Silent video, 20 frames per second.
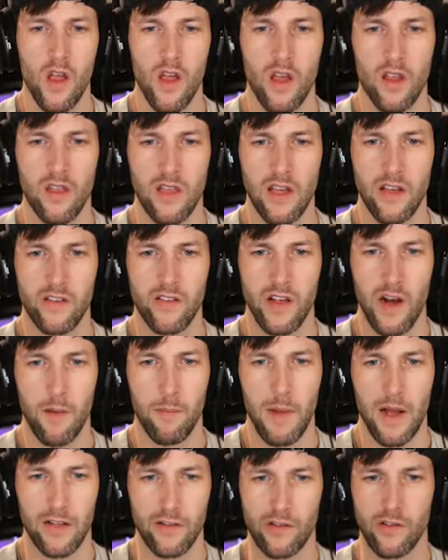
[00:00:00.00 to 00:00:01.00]
He thinks that
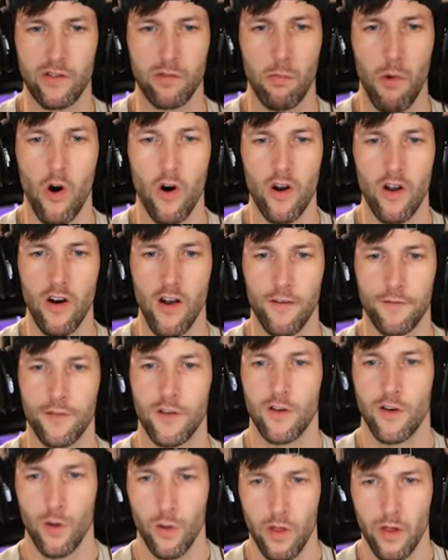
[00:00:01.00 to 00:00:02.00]
I'm not smart
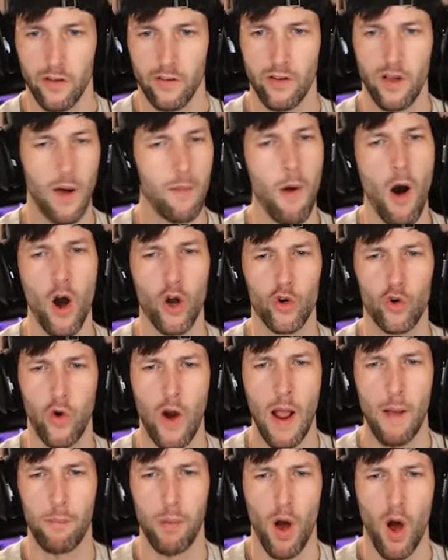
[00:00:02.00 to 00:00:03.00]
enough to do this. Come on,
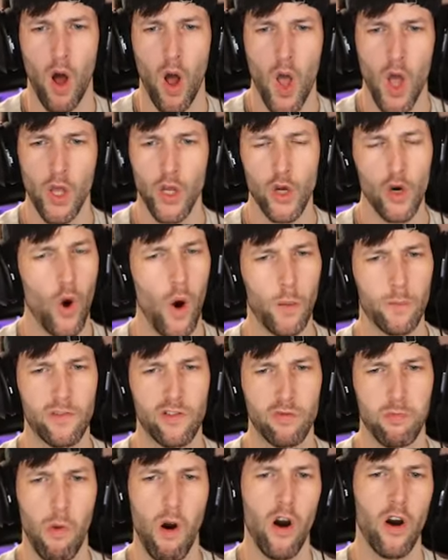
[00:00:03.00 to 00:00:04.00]
Grandpa. You know I'm
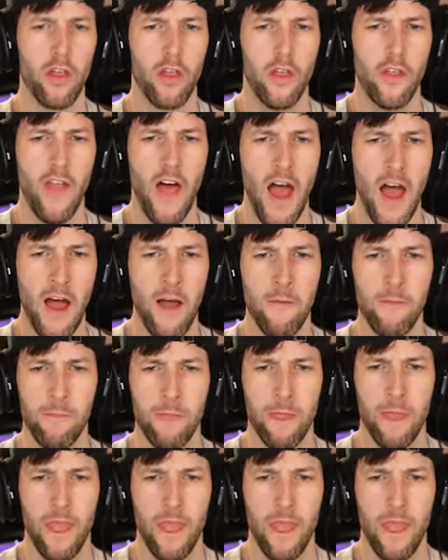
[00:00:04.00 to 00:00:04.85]
smarter than that.